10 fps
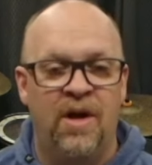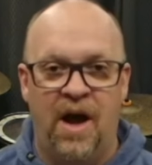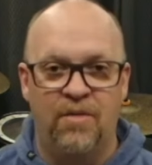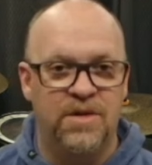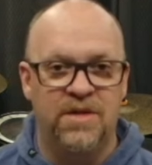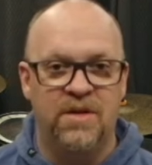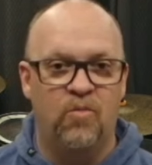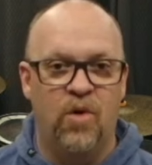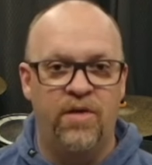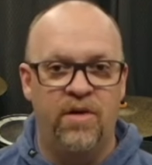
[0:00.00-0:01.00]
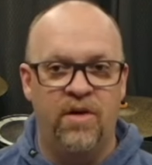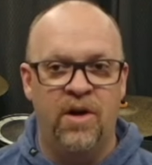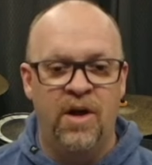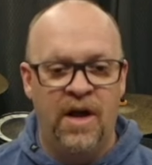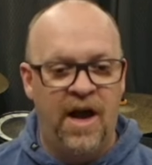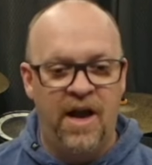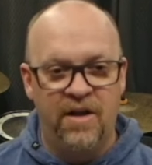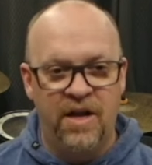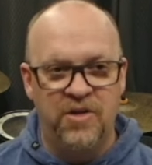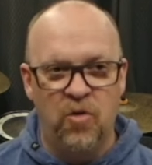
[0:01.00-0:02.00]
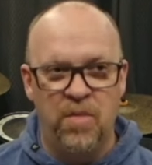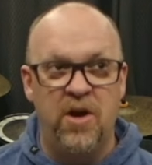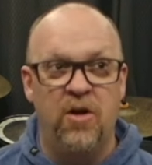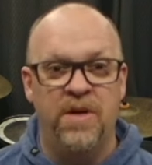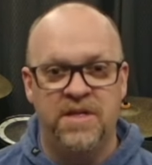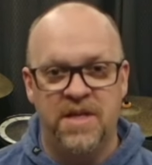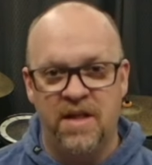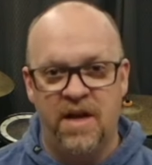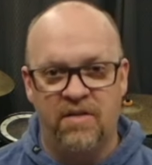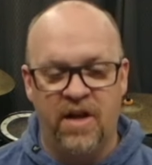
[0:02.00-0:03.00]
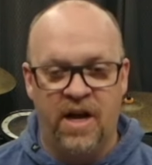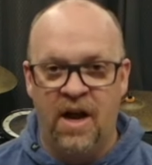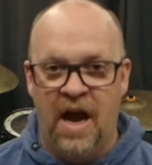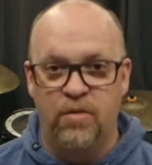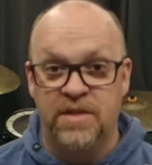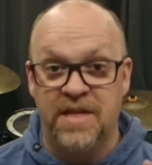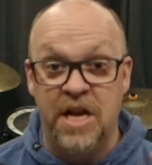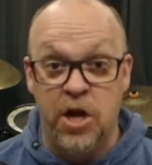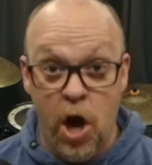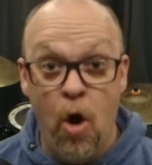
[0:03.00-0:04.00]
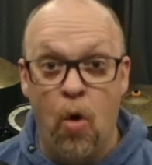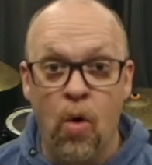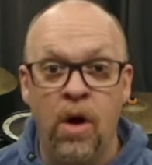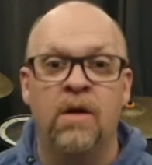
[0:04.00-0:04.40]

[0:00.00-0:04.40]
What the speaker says: I would and don't hear me say that like I was saying no,